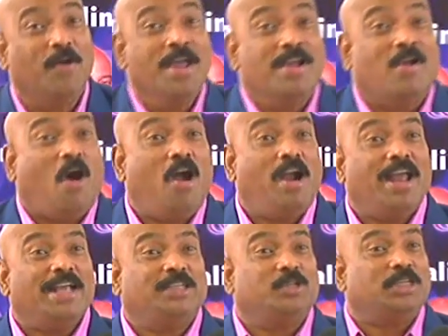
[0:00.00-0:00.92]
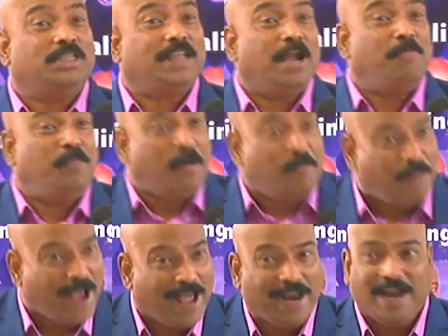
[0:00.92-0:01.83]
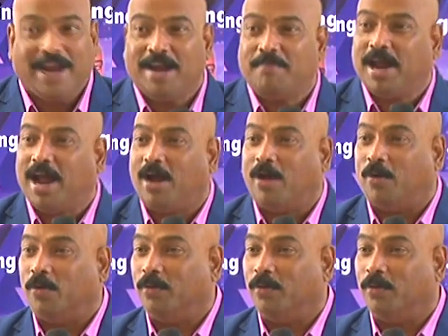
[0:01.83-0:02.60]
God has to start preparing him now.